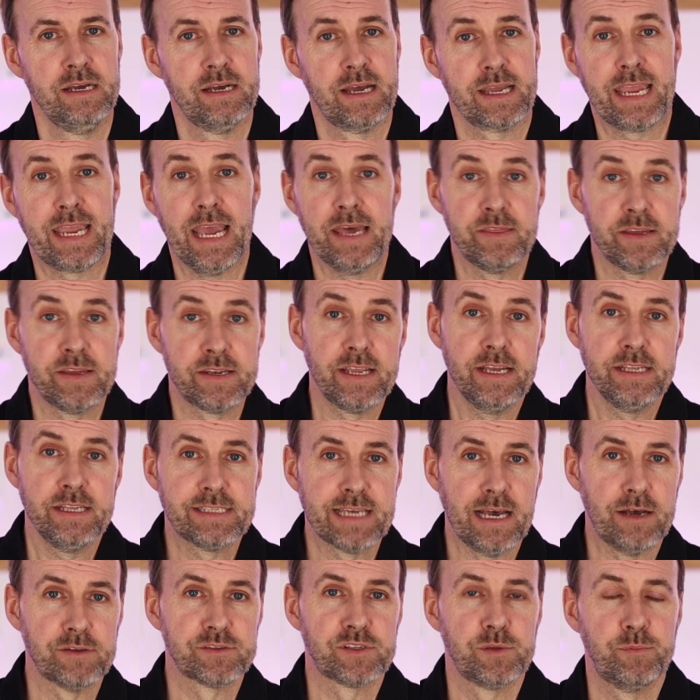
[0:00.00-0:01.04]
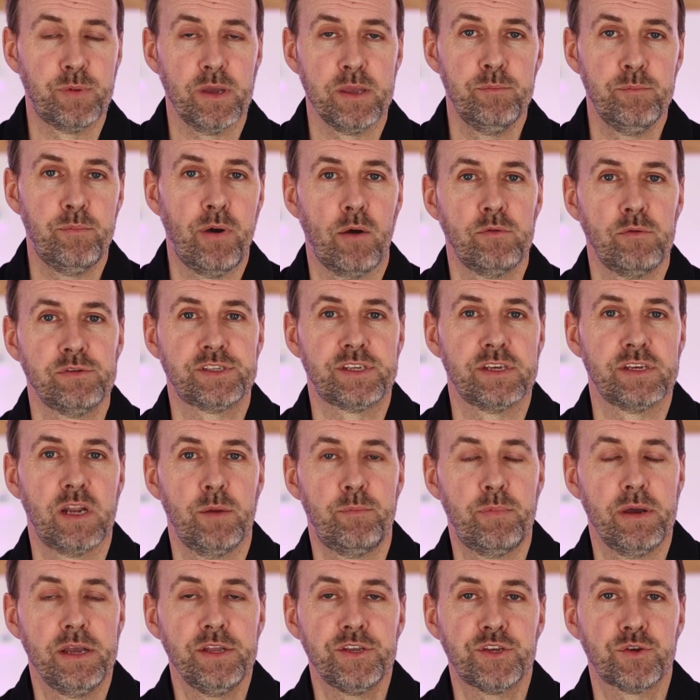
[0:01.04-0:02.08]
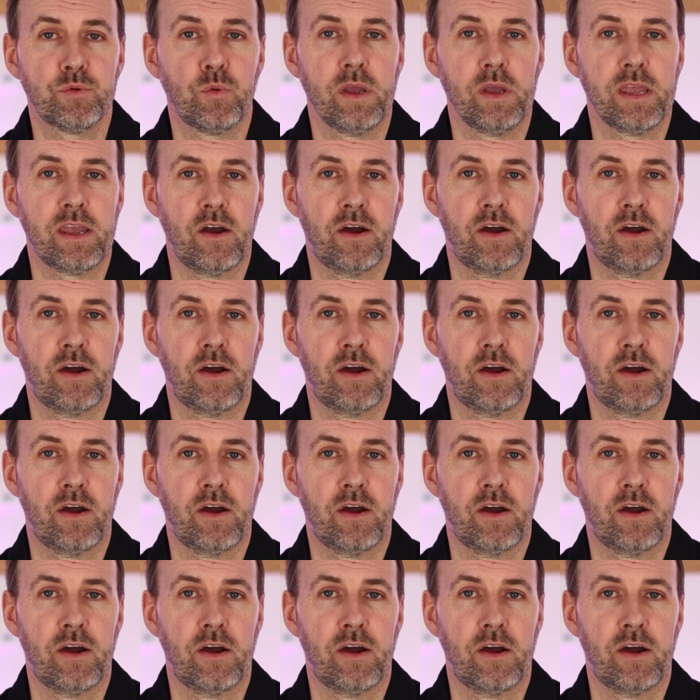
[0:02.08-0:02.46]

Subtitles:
Again, the details are being posted up each week